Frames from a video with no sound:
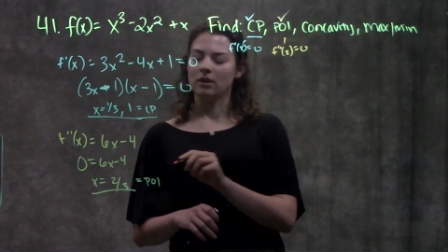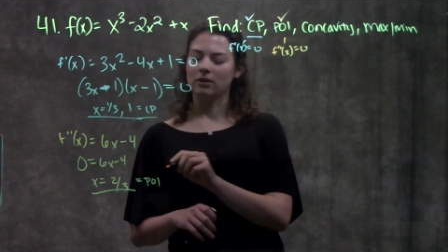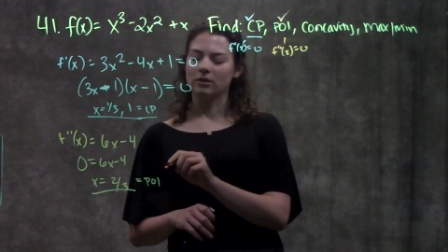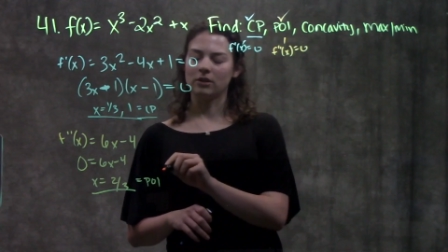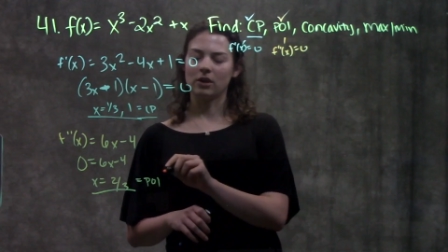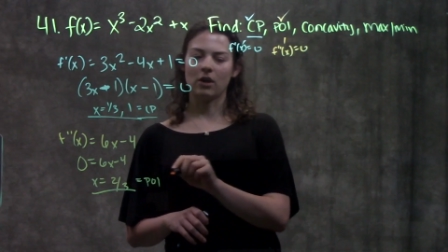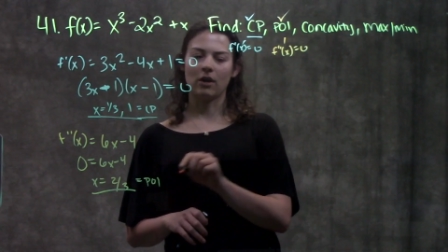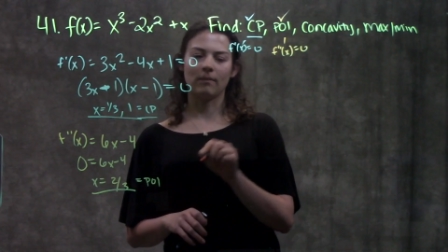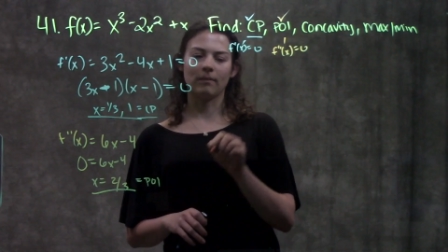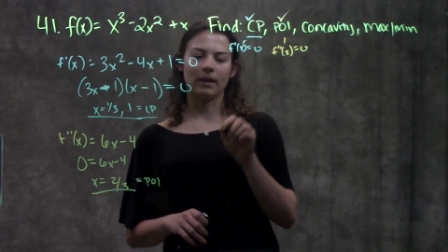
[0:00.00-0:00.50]

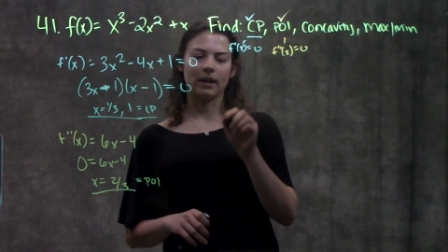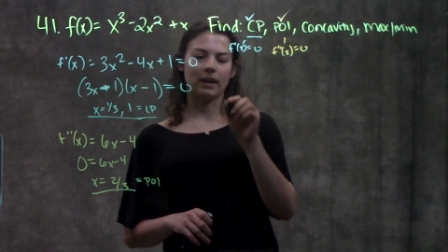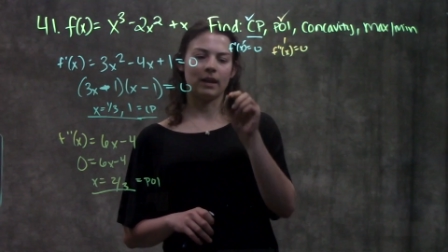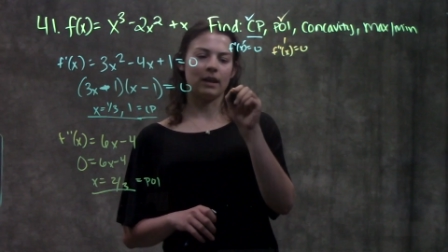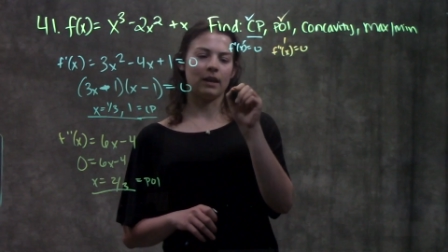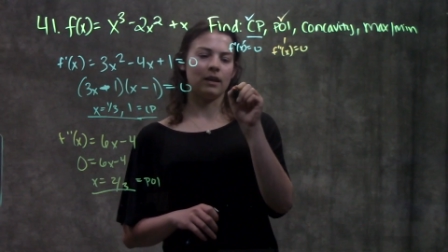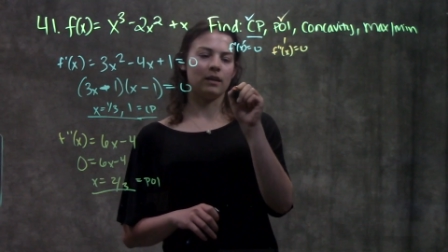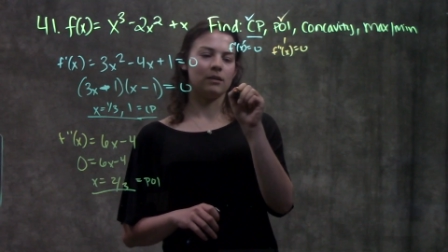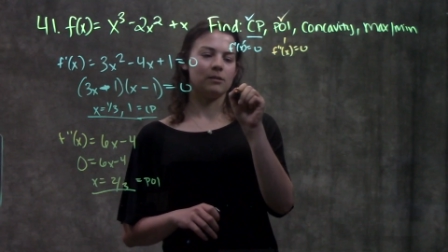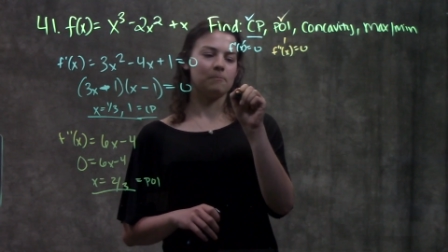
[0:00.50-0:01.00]
So I'm
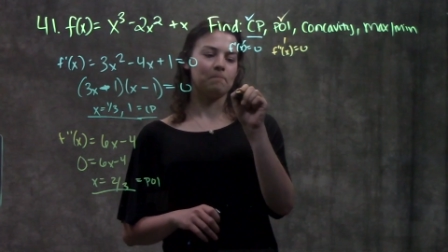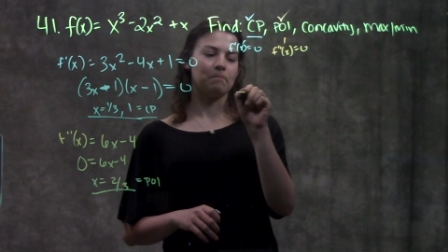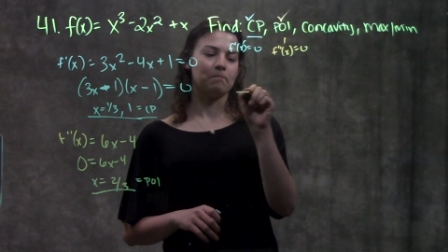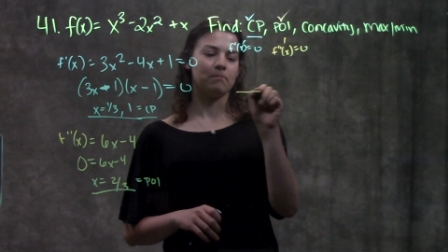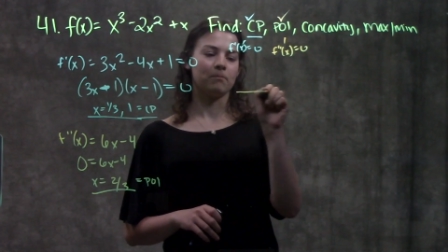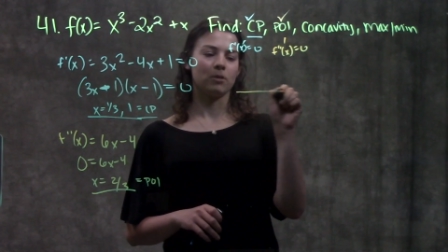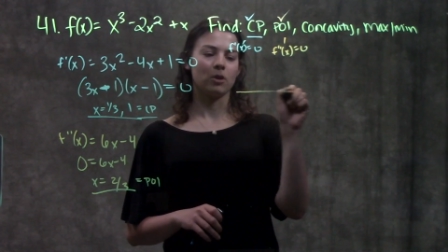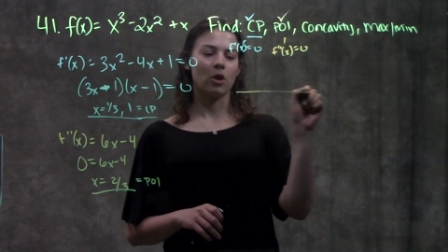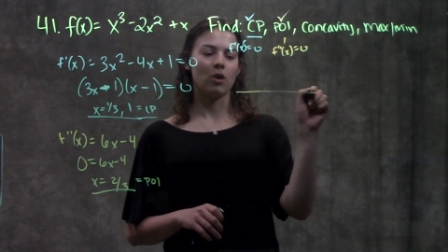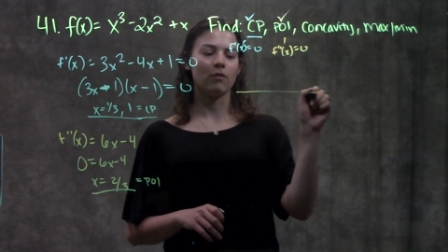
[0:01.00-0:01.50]
gonna
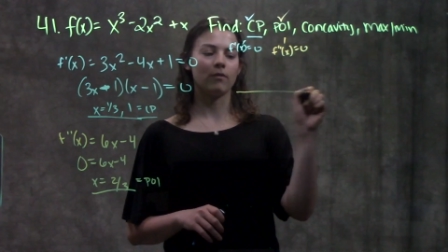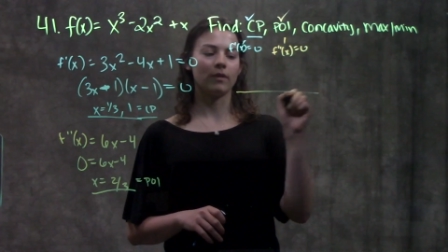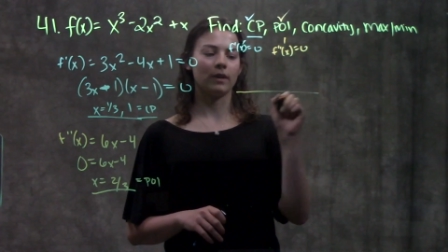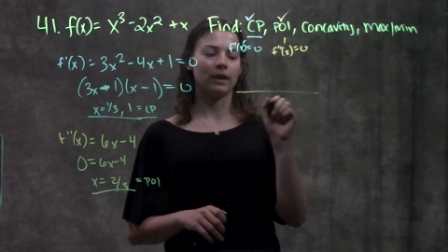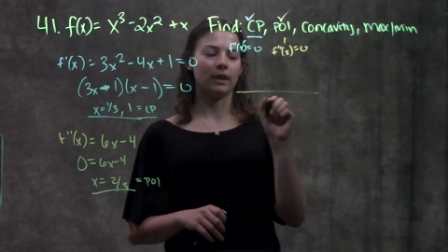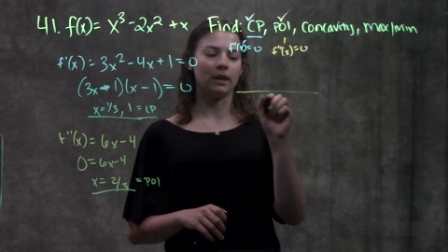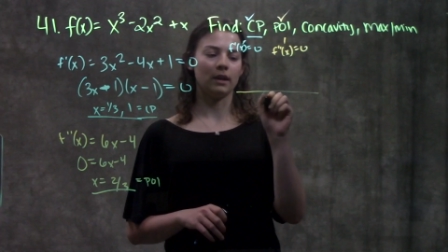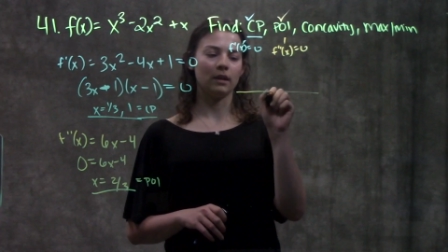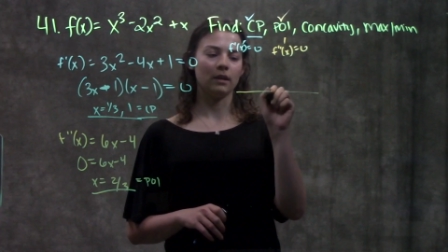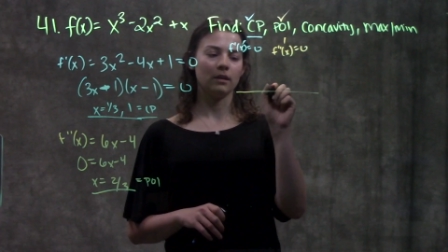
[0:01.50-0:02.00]
go over
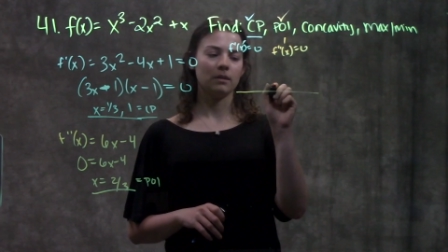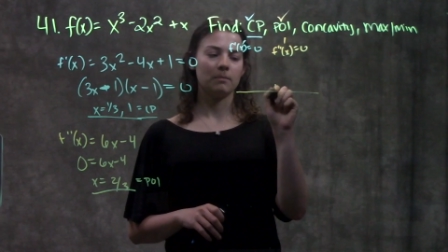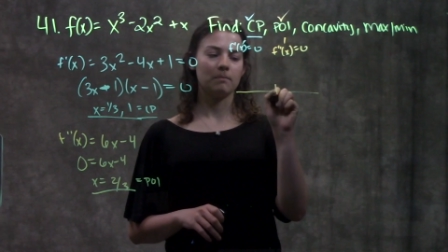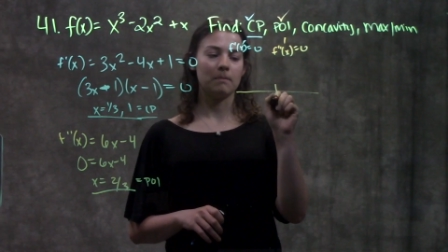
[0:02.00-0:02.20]
here,